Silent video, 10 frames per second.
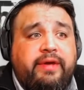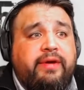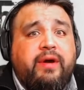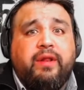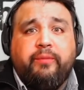
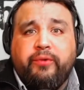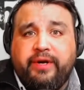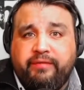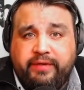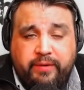call them
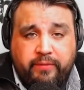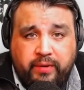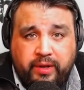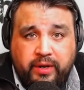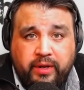whatever they
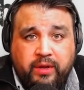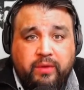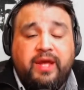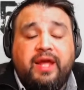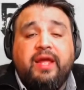want.
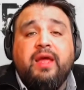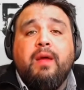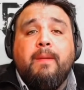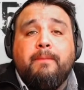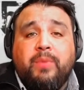Okay,
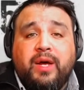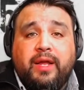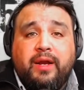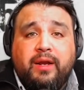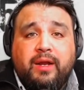
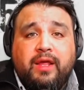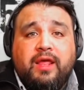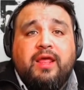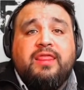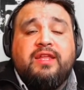but
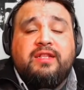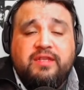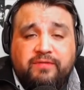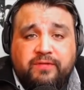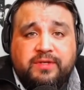the
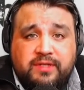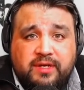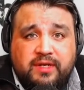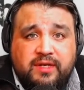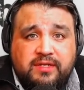difference
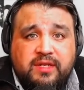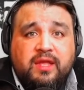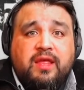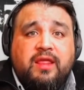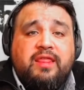is
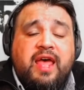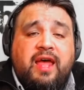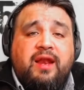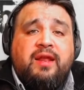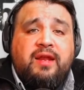
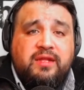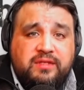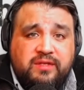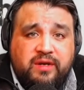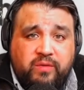that an
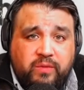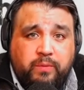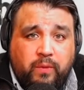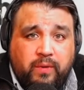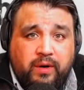incident
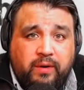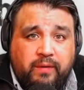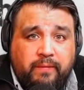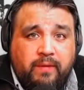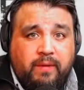report
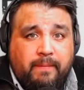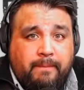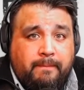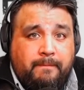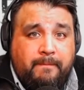
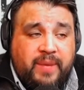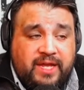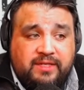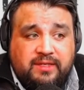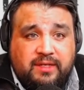
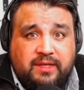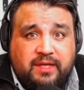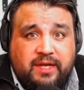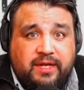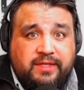
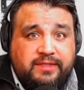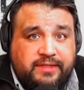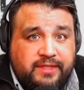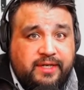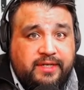basically
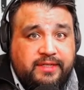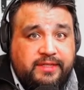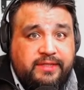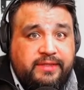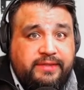
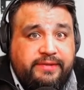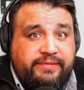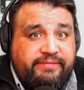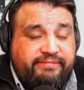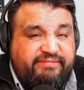just
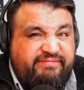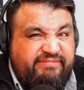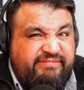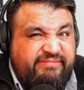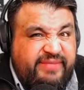
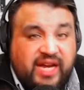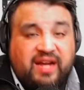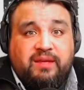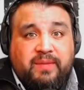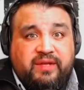
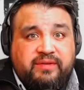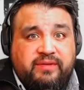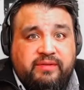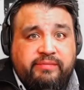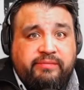
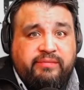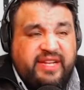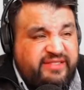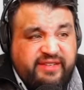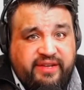documents.
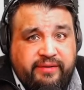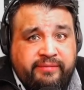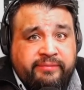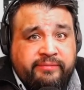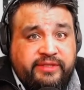That's it.
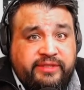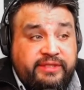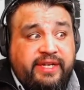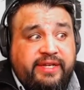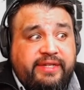
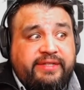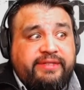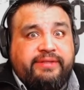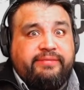Just says